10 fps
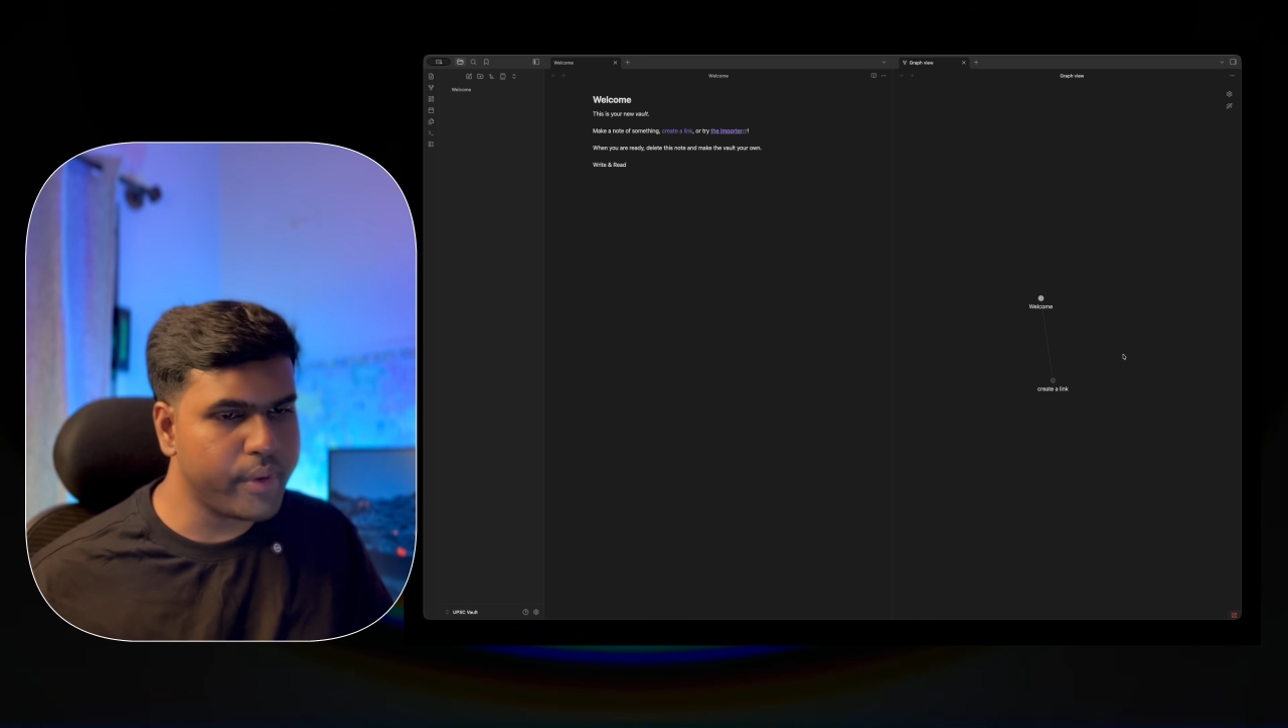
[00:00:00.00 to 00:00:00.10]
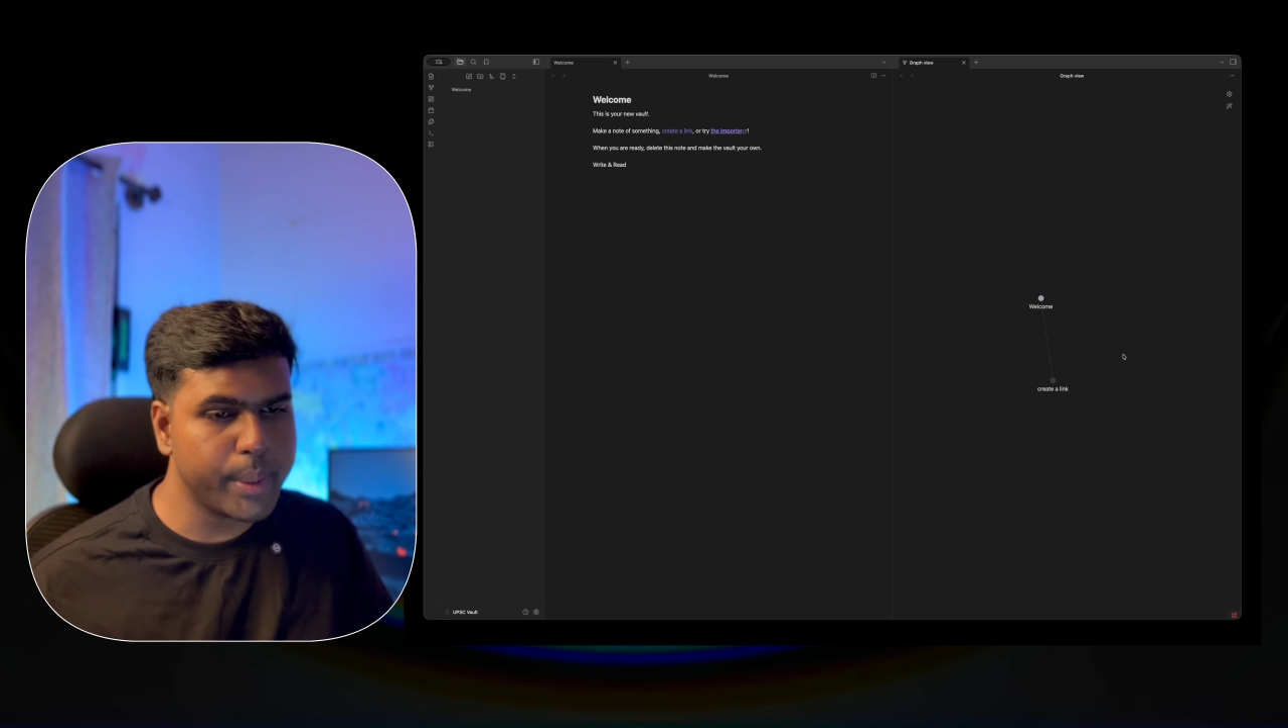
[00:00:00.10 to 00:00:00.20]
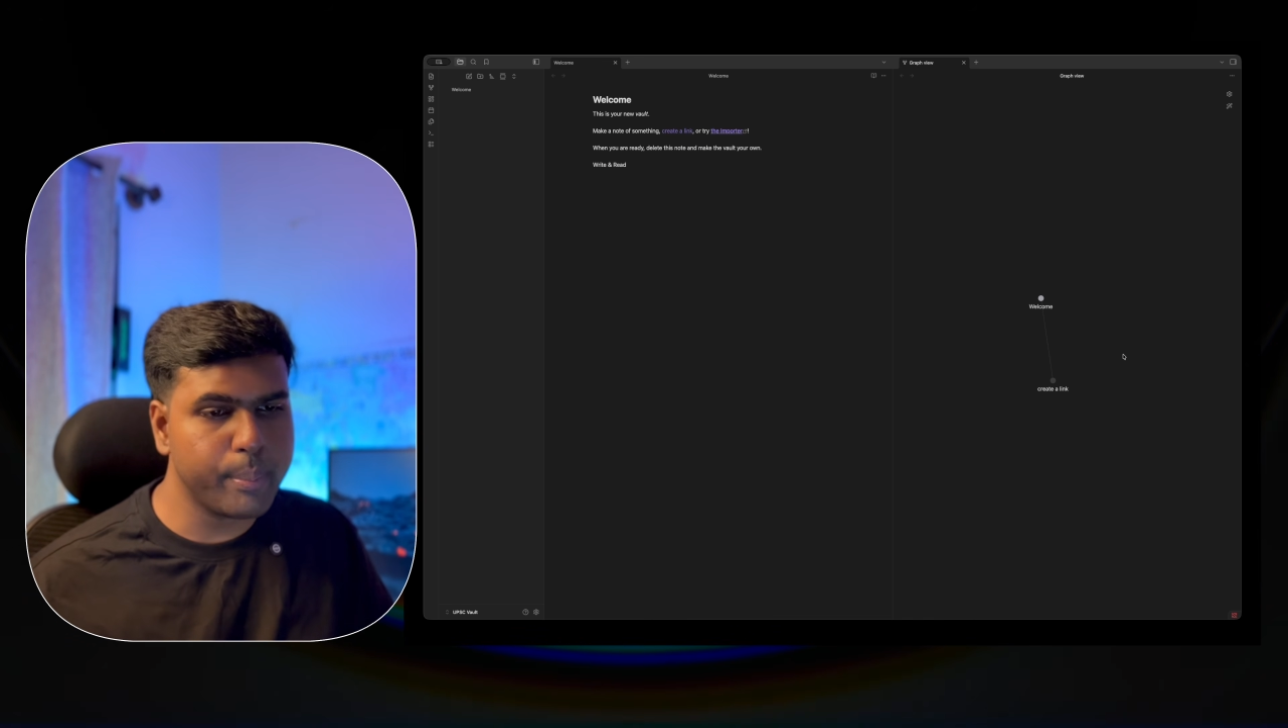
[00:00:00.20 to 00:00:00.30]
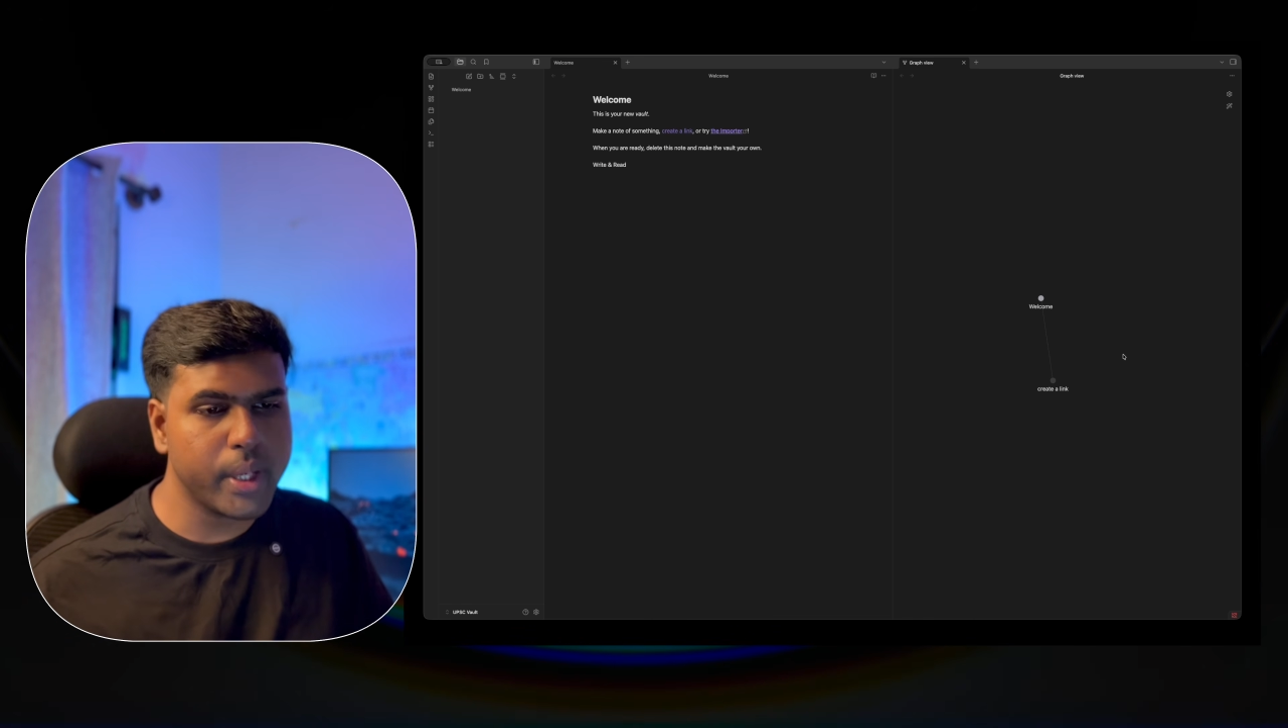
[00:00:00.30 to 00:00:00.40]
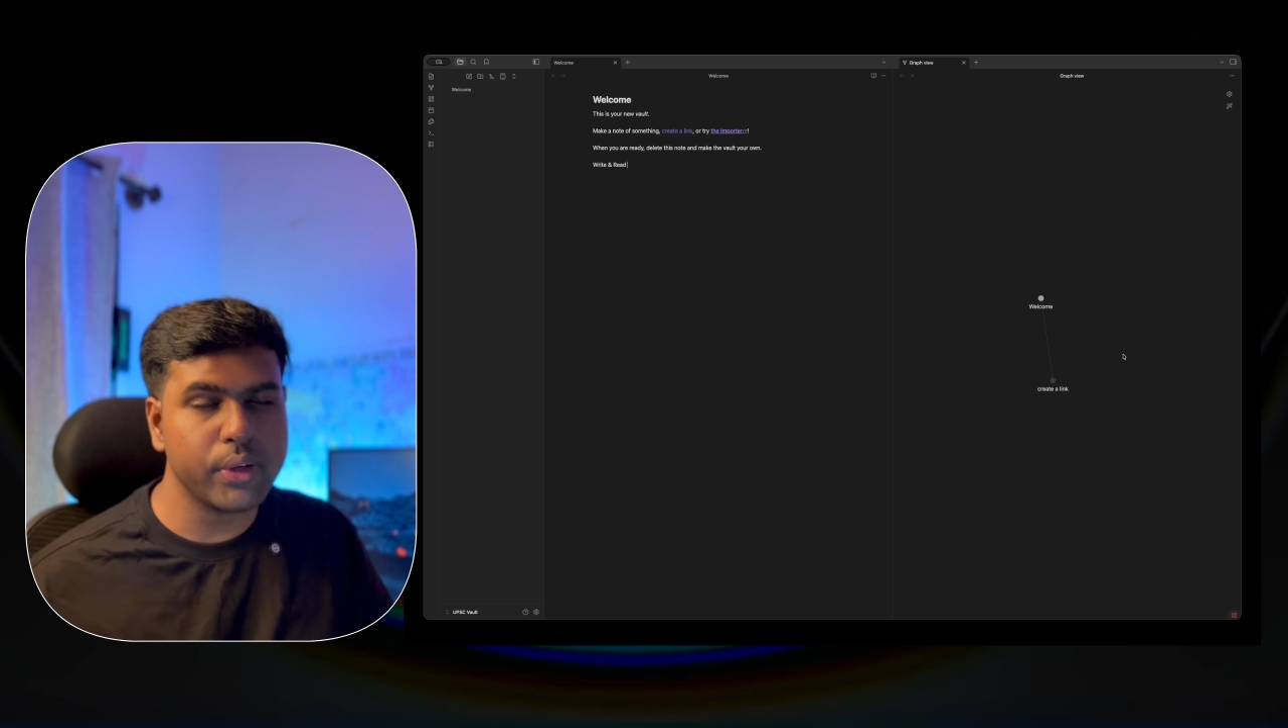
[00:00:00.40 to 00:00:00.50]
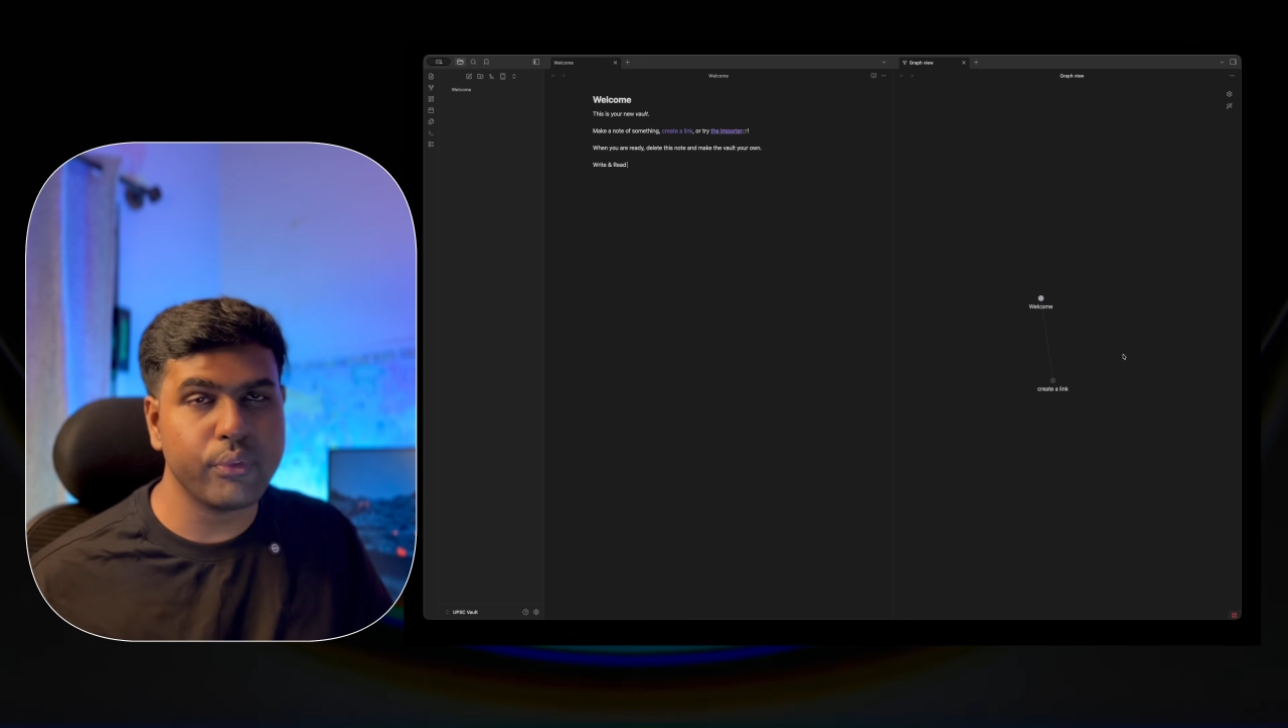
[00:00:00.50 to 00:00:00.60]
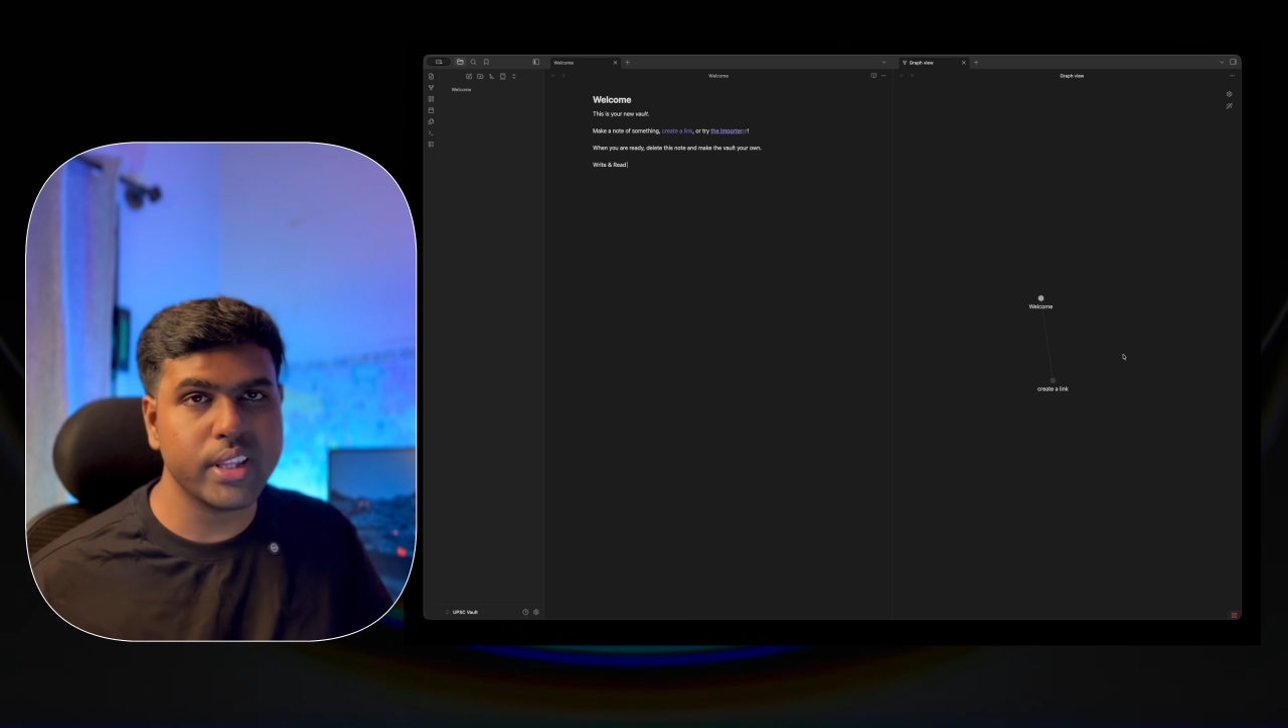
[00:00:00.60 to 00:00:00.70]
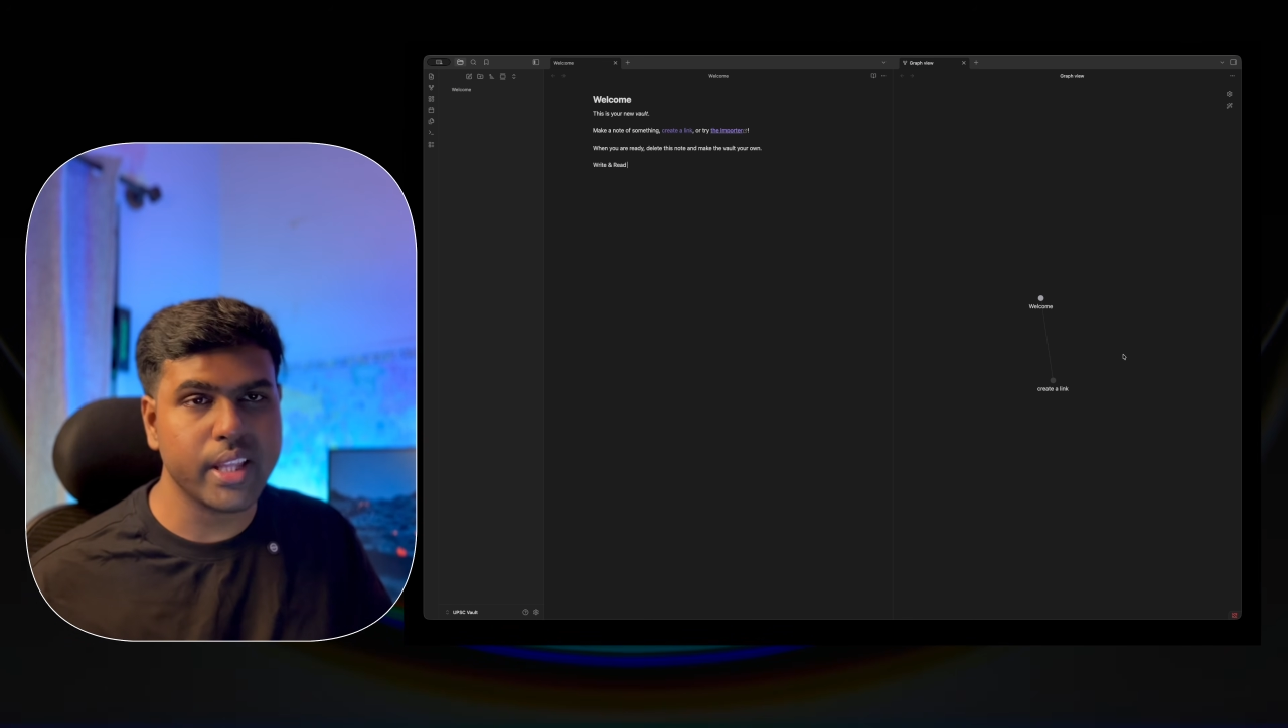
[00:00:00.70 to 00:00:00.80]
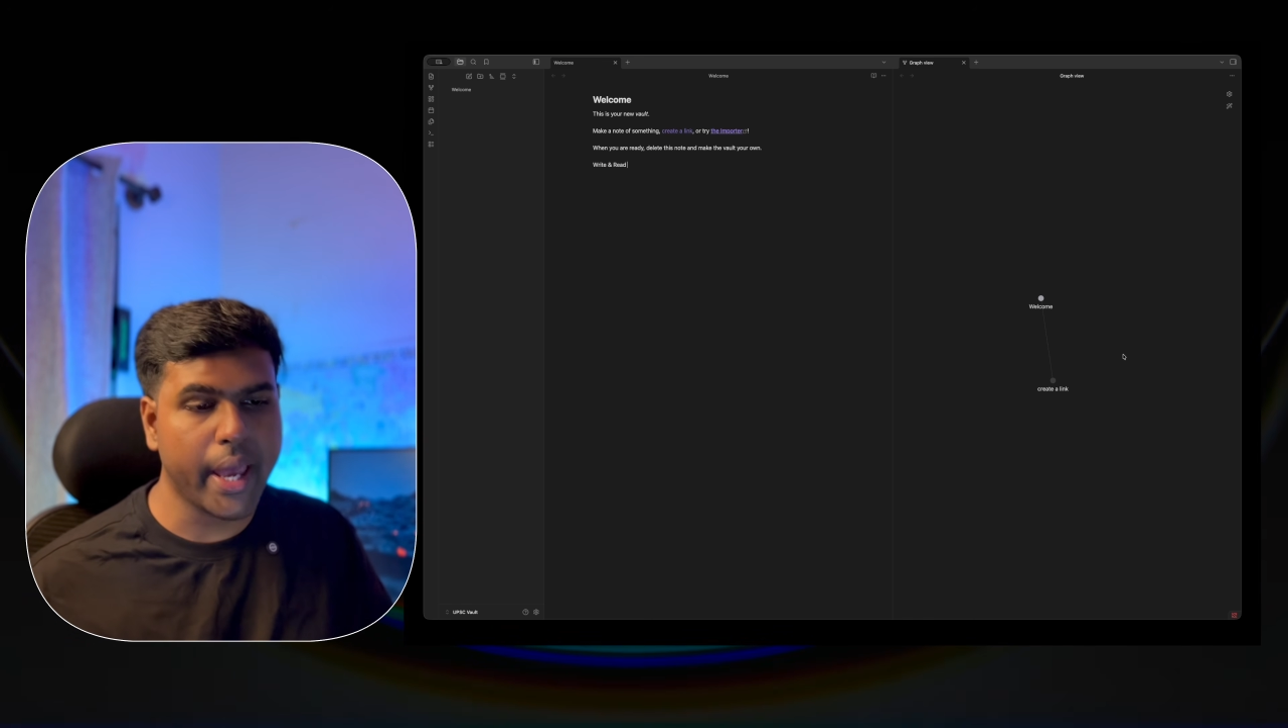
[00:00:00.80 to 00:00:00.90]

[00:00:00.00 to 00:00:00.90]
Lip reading: ribbon with